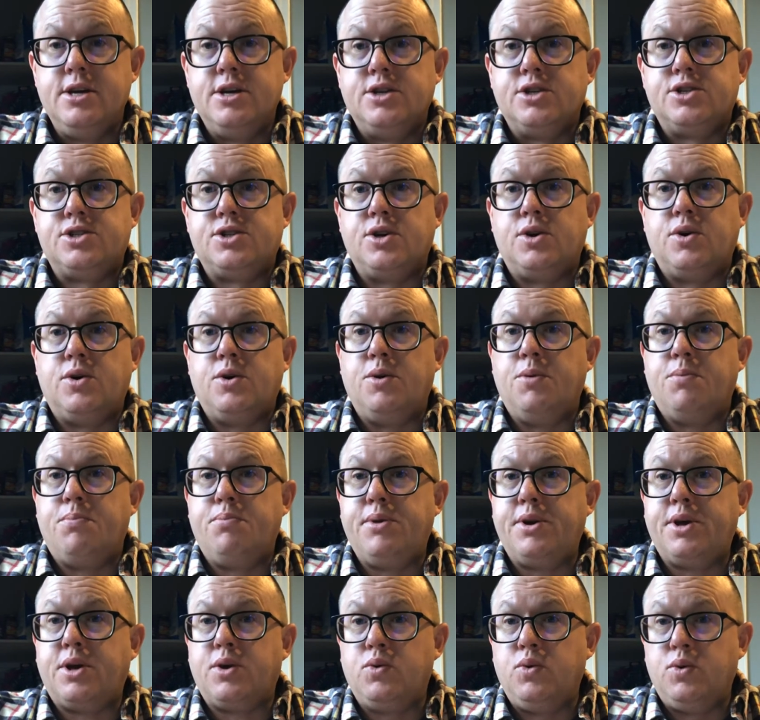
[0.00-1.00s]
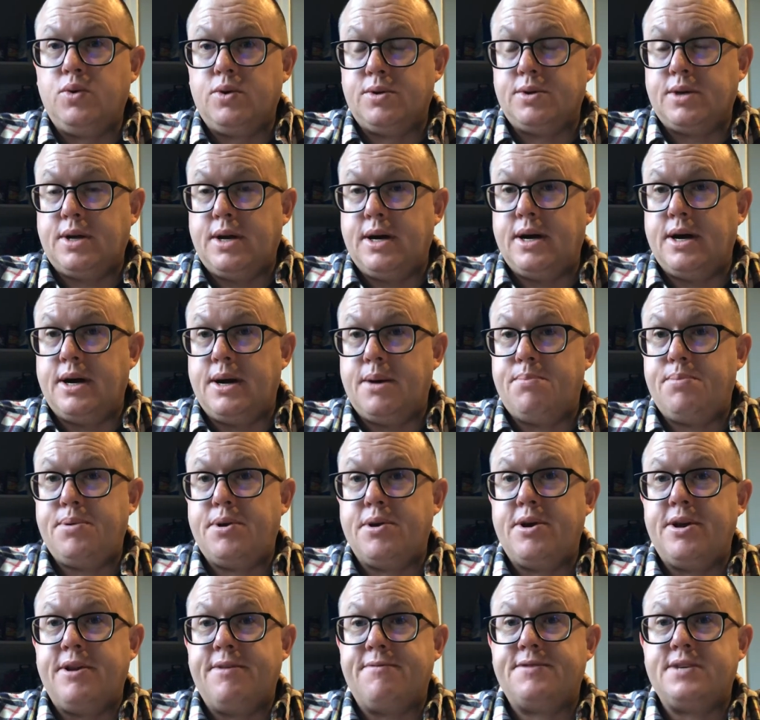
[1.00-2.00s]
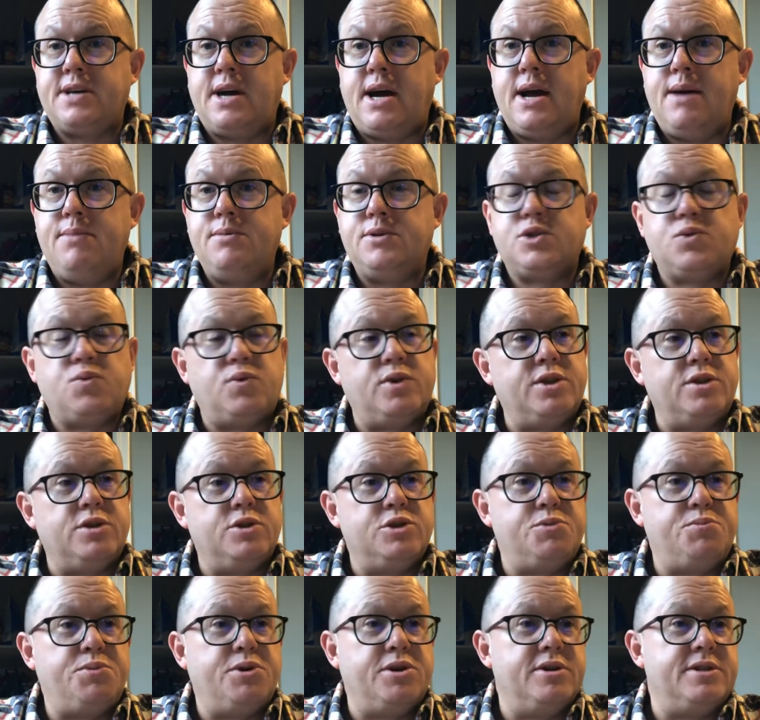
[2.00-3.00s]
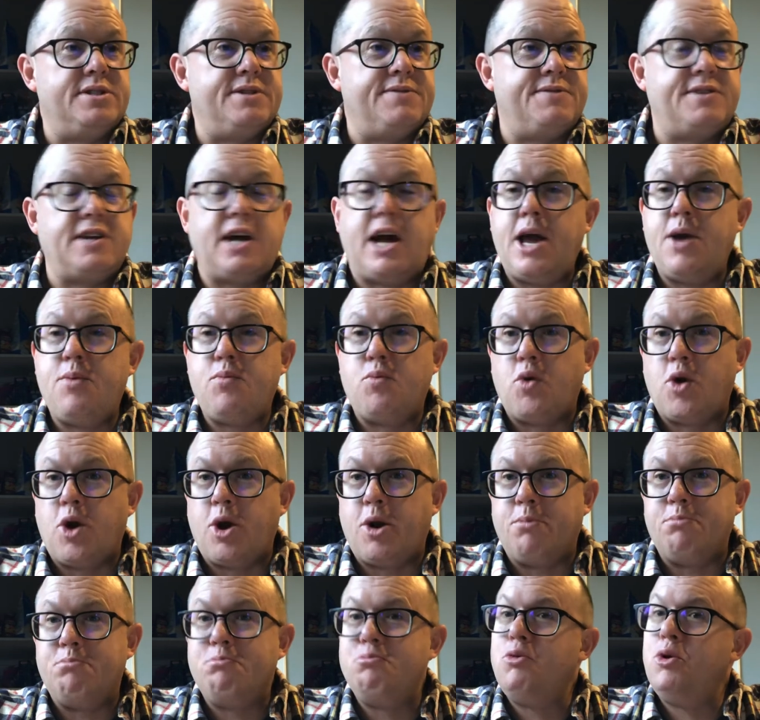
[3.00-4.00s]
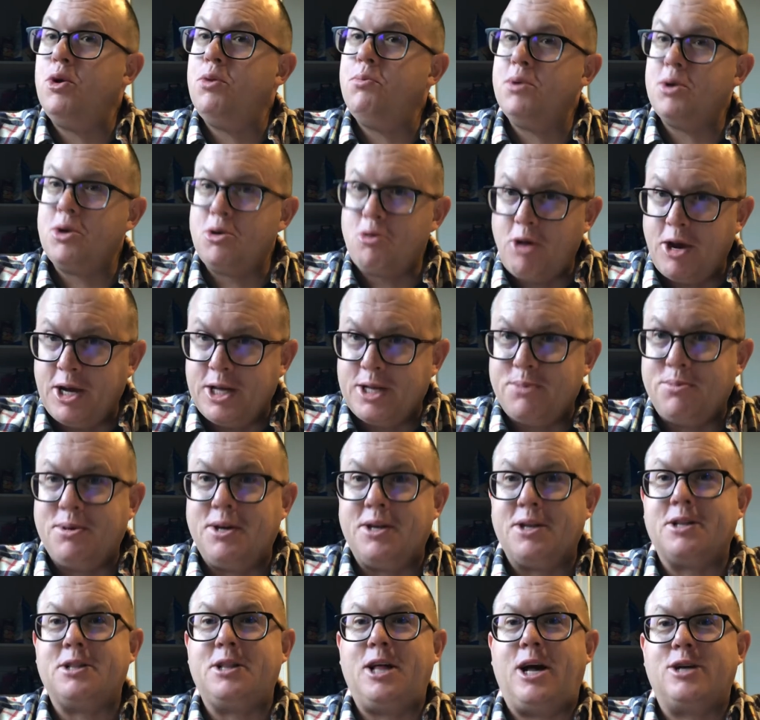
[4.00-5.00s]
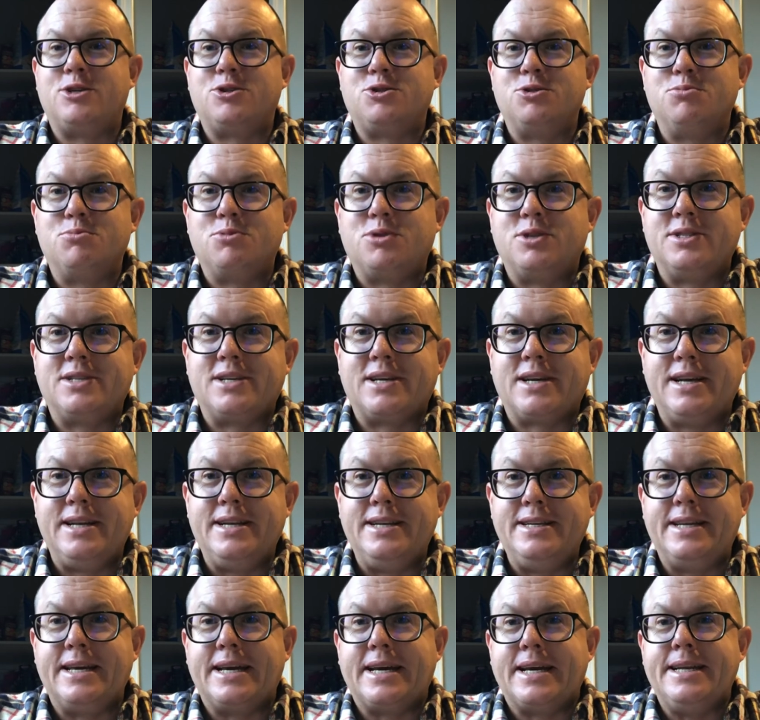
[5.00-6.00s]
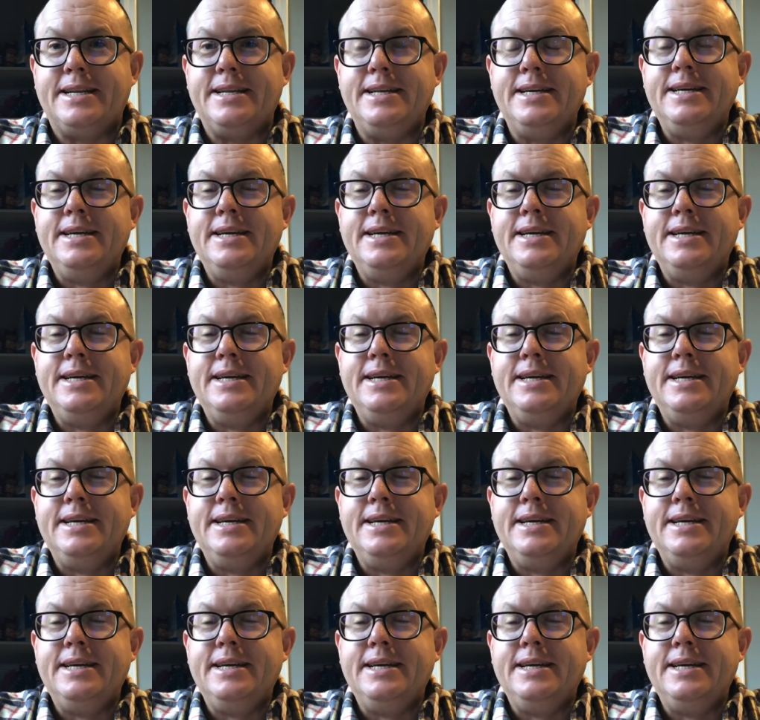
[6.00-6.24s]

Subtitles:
So pretty cool period of time. This is one of those periods of time where it would have been great to be in the classroom because I kind of dig it.